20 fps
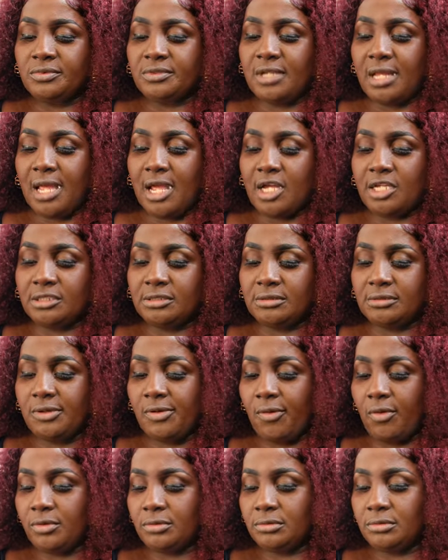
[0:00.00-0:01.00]
And
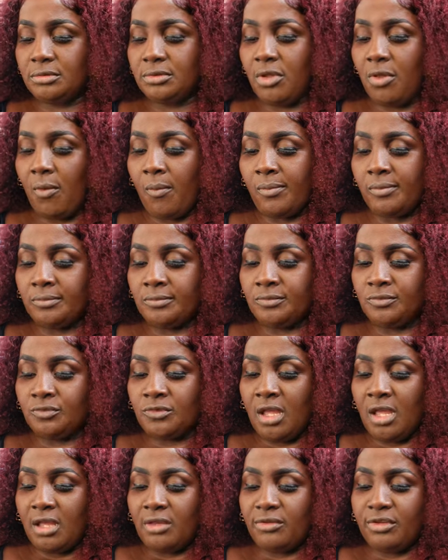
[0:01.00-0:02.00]

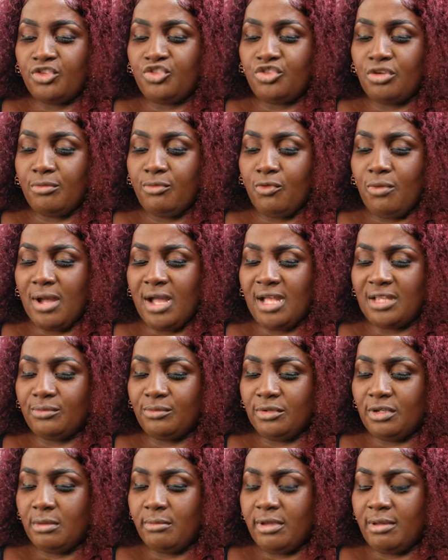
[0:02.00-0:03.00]
the woman,
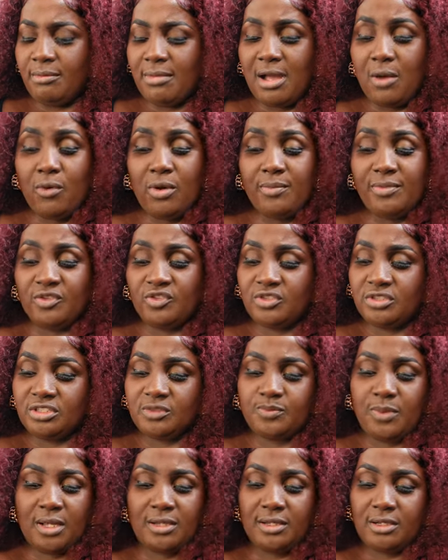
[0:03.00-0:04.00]
I remember when I see
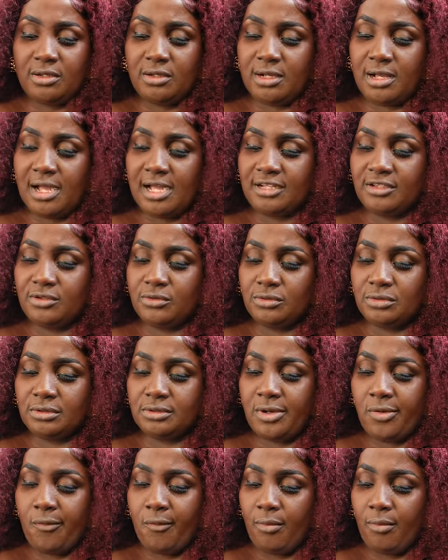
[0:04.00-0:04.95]
it, but no God know.